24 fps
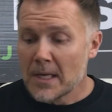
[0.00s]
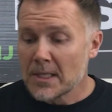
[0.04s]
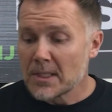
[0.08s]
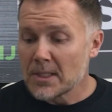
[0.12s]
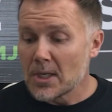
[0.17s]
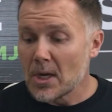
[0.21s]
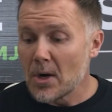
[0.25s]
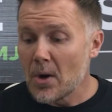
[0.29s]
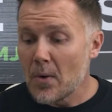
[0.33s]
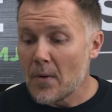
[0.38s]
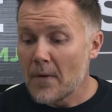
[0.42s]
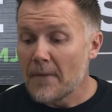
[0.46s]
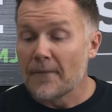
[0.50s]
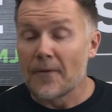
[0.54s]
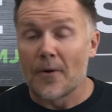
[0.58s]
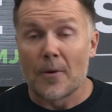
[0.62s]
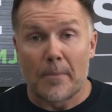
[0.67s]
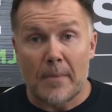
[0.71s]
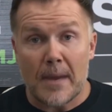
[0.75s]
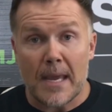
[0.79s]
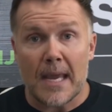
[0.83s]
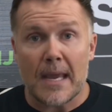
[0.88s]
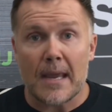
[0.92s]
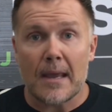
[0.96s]
So for
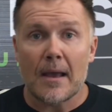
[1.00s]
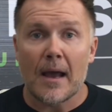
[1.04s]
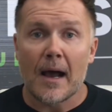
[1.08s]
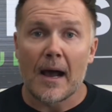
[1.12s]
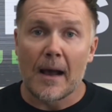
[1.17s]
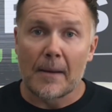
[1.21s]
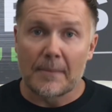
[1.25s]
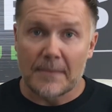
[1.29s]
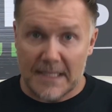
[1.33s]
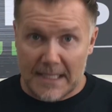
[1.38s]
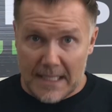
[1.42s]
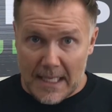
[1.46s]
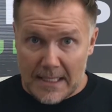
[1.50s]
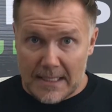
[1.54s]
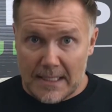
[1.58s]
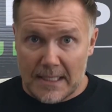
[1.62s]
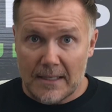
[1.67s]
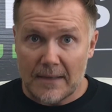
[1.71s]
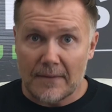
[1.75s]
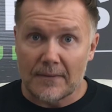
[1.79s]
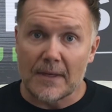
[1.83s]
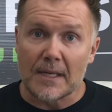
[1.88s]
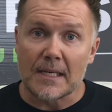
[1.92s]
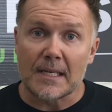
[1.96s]
me, I'm
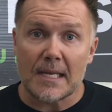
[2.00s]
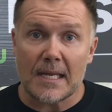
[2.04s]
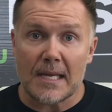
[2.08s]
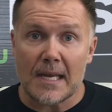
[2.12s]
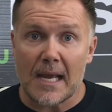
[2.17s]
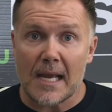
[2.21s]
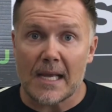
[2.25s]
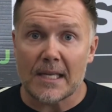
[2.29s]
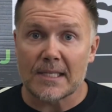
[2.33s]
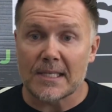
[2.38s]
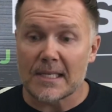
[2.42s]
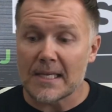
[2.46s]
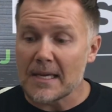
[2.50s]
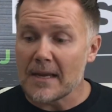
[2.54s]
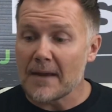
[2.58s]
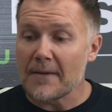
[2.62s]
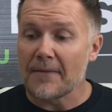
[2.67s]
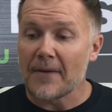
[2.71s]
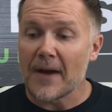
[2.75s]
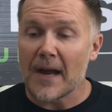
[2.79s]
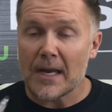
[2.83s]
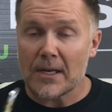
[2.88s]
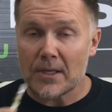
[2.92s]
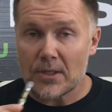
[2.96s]
sensitive to THC.
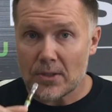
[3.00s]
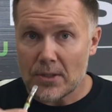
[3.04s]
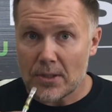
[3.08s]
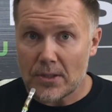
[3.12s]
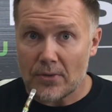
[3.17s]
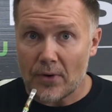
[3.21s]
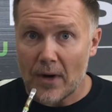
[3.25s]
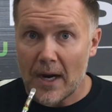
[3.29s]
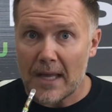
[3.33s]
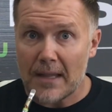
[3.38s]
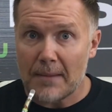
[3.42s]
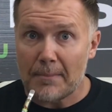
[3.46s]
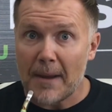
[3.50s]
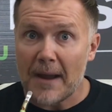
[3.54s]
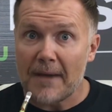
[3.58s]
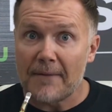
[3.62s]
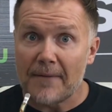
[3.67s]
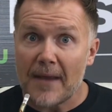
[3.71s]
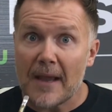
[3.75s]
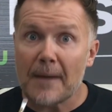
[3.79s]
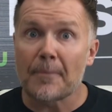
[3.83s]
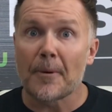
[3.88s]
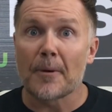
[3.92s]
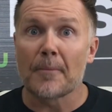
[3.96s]
If I try my
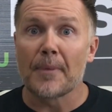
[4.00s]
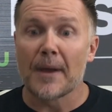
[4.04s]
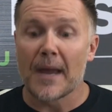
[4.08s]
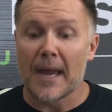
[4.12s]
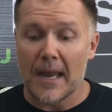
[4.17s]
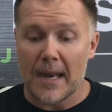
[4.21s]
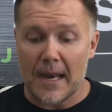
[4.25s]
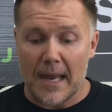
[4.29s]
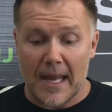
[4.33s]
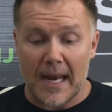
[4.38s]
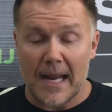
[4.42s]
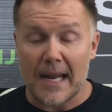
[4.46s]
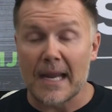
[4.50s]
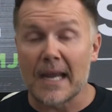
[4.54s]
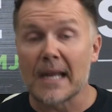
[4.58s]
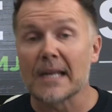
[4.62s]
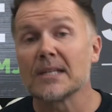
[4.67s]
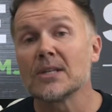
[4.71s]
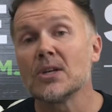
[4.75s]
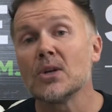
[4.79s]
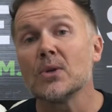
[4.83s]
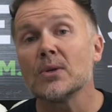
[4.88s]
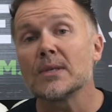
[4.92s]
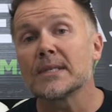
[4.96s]
vapor pen and I get
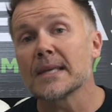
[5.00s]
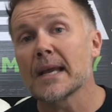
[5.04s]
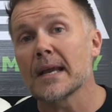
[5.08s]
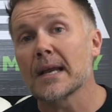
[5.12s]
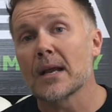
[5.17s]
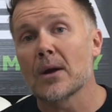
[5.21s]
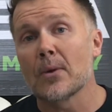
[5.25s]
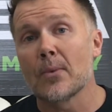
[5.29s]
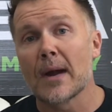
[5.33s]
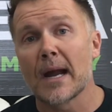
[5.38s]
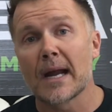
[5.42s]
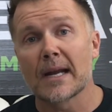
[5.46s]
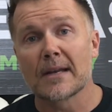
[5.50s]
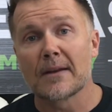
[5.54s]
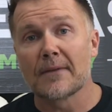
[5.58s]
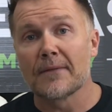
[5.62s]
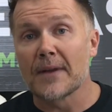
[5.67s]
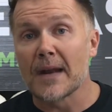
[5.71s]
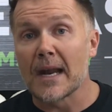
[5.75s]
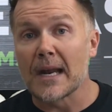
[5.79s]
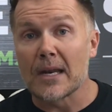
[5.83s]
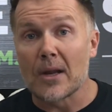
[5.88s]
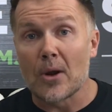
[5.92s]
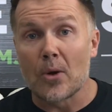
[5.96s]
too psychoactive
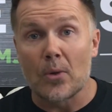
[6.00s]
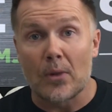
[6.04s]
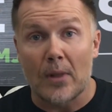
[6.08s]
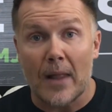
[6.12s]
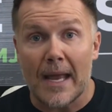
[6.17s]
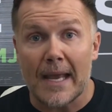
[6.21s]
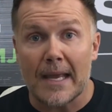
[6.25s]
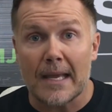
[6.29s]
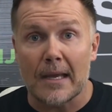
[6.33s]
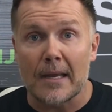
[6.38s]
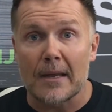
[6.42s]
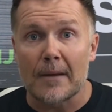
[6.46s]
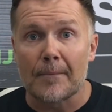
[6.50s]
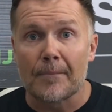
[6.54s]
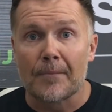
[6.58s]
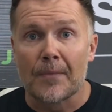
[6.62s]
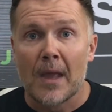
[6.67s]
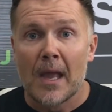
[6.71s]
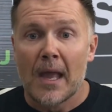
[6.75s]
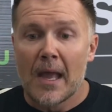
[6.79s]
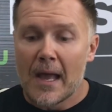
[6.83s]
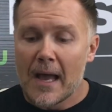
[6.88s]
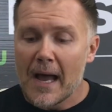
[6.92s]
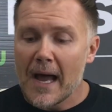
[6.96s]
and I don't like it,
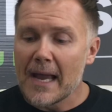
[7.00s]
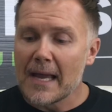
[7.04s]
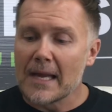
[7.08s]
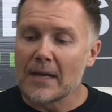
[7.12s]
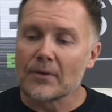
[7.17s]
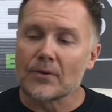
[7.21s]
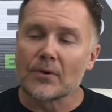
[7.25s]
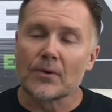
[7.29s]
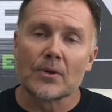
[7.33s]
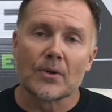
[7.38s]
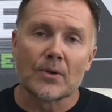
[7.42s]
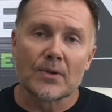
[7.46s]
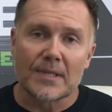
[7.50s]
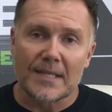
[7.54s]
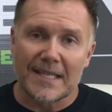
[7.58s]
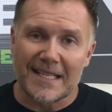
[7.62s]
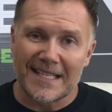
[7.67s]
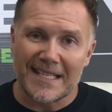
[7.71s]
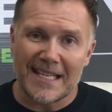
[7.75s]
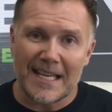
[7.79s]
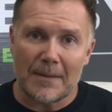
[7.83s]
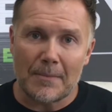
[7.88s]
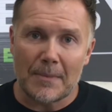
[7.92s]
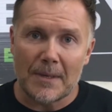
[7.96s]
I introduce the
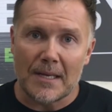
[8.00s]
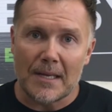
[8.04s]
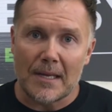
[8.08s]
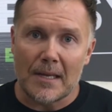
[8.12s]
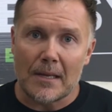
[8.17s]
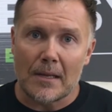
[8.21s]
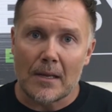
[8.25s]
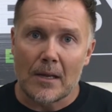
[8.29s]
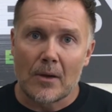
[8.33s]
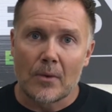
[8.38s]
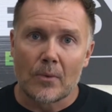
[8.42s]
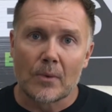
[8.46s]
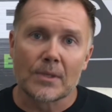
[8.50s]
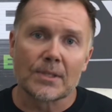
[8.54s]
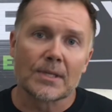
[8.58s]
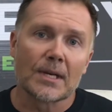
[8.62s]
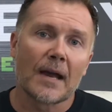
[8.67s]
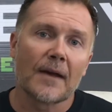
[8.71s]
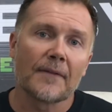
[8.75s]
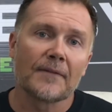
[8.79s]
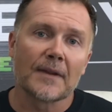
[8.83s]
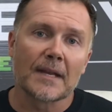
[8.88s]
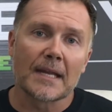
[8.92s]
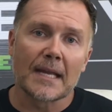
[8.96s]
CBD, which
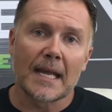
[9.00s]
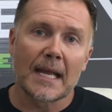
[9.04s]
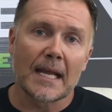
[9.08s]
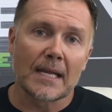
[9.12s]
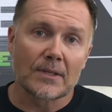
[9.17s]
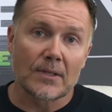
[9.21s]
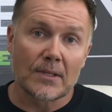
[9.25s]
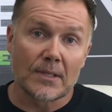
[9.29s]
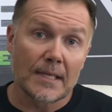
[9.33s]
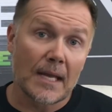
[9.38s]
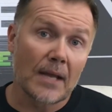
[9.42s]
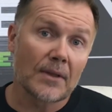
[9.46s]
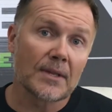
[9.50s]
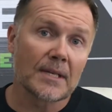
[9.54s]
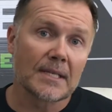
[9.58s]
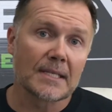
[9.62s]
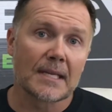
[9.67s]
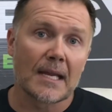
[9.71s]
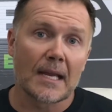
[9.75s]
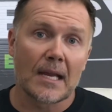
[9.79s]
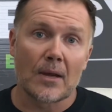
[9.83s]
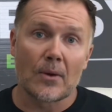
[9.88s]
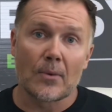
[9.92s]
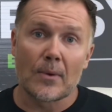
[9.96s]
often cancels out the
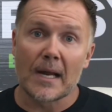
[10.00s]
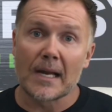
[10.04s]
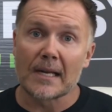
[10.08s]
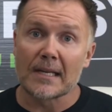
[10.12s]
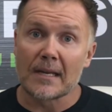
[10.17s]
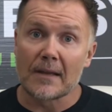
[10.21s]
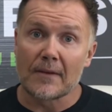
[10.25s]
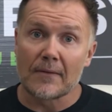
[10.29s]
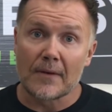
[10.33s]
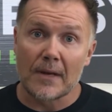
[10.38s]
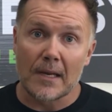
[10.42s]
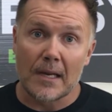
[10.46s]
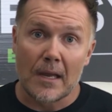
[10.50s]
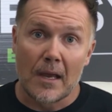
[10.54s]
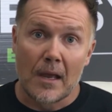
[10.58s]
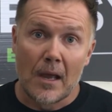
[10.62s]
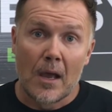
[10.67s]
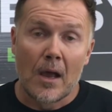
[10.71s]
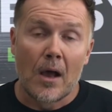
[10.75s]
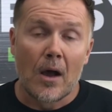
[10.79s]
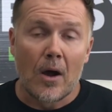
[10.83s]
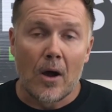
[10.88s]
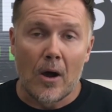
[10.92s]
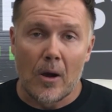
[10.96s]
psychoactivity
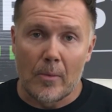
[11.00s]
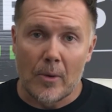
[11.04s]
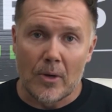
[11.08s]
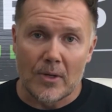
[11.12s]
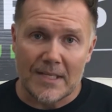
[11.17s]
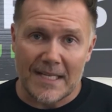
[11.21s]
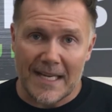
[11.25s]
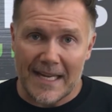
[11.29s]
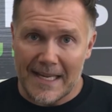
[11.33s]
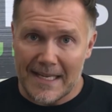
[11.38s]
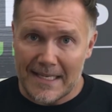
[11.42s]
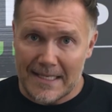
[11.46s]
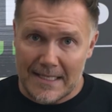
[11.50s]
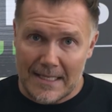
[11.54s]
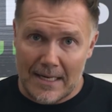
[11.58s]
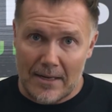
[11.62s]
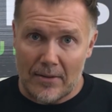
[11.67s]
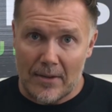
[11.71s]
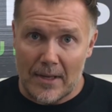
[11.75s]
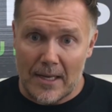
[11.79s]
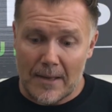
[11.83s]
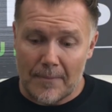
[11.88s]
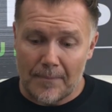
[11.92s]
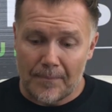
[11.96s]
almost
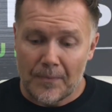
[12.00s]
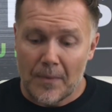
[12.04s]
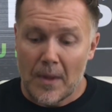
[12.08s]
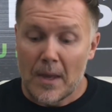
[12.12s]
instantly.